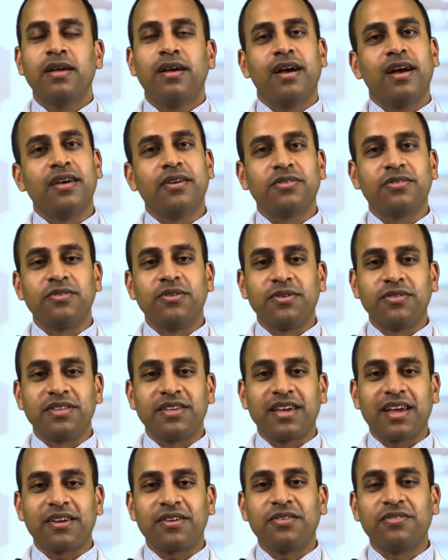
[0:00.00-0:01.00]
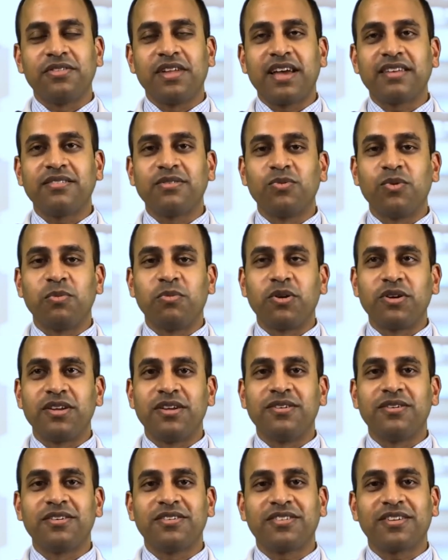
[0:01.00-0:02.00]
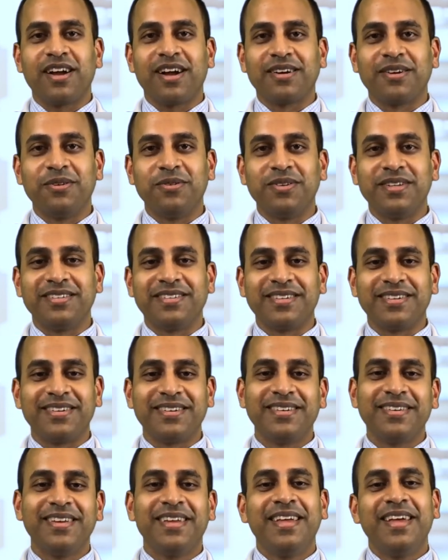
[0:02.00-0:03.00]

I also don't think I could have lasted one more year in Chicago winter.